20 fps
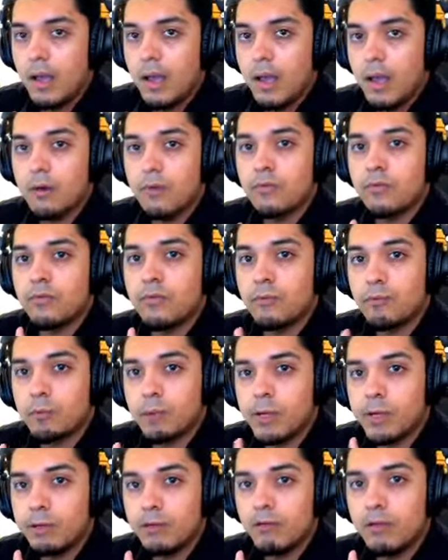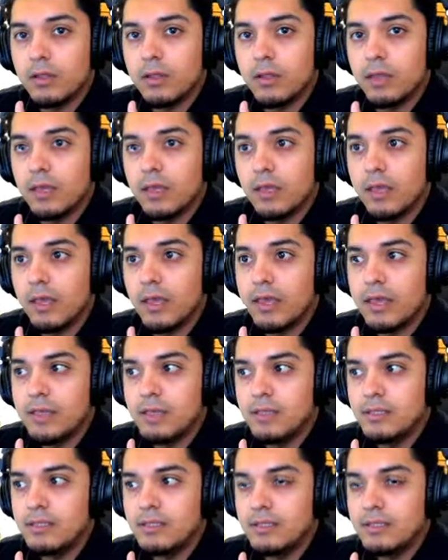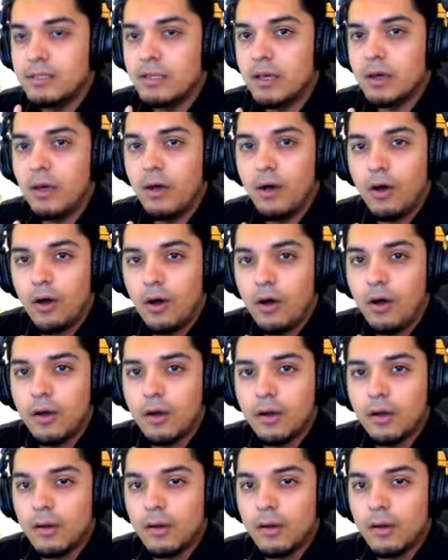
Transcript: frequently is it on.